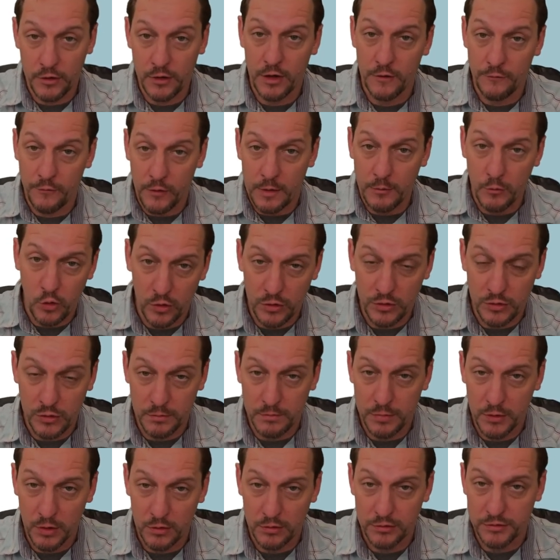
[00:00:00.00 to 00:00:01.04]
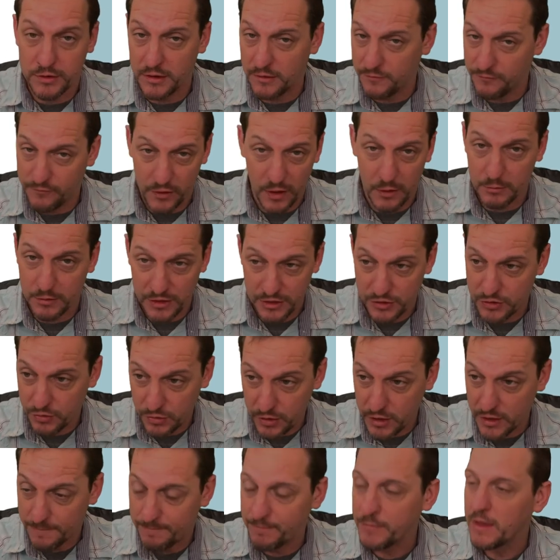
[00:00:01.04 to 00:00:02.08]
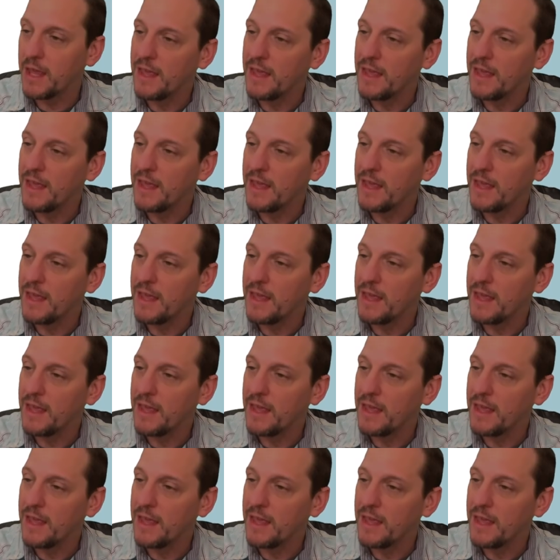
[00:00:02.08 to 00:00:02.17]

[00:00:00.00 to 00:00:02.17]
if I'm going to build a family tree.